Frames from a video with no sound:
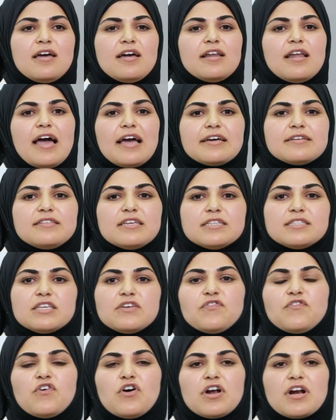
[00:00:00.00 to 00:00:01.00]
like
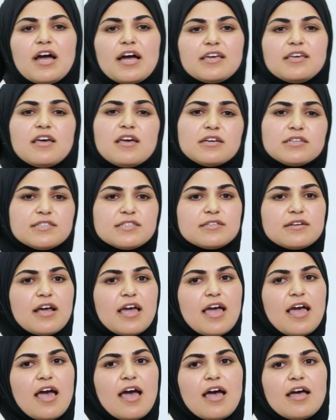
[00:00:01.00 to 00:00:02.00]
DZ for
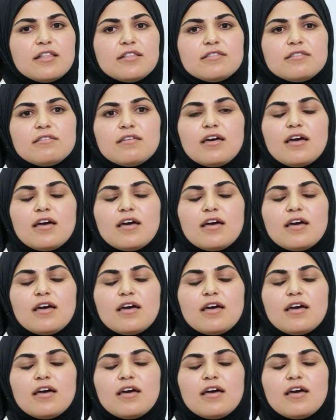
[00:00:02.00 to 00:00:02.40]
X-ray and